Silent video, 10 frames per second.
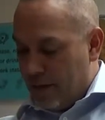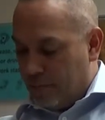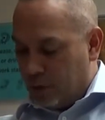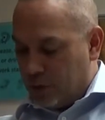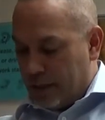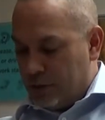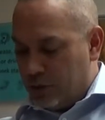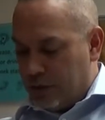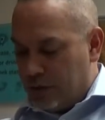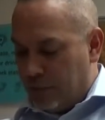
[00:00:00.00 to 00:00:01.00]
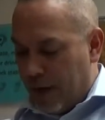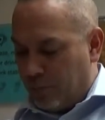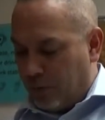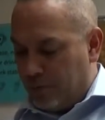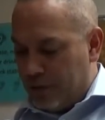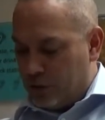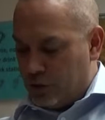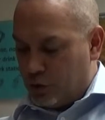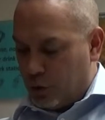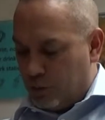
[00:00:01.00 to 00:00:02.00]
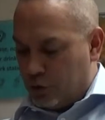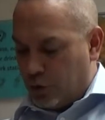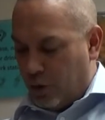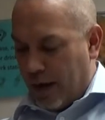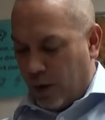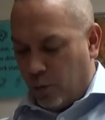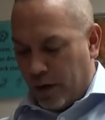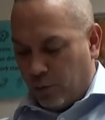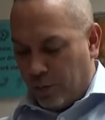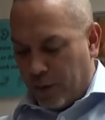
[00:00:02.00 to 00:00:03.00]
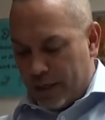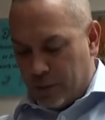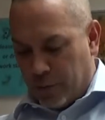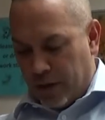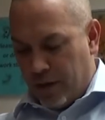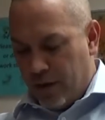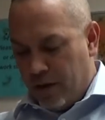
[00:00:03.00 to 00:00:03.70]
most agencies make provisions to ensure a quick replacement